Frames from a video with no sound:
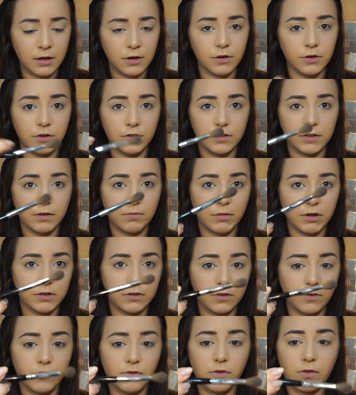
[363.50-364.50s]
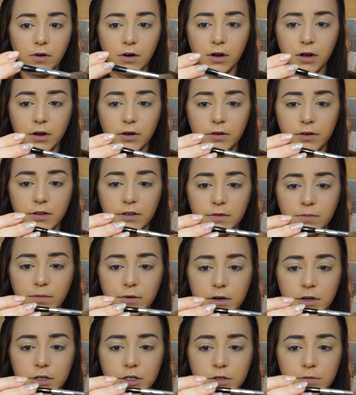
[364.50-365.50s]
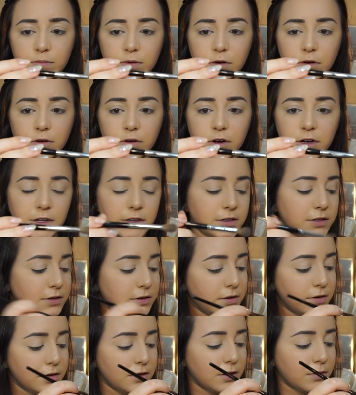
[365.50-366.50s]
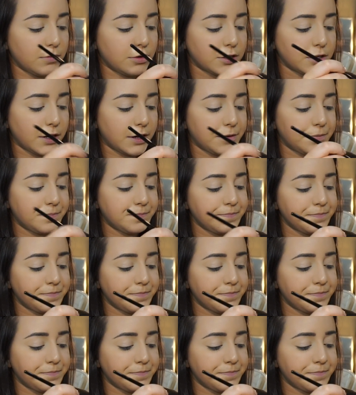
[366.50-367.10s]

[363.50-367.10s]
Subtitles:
using my Sephora crease brush, Pro Crease number 10.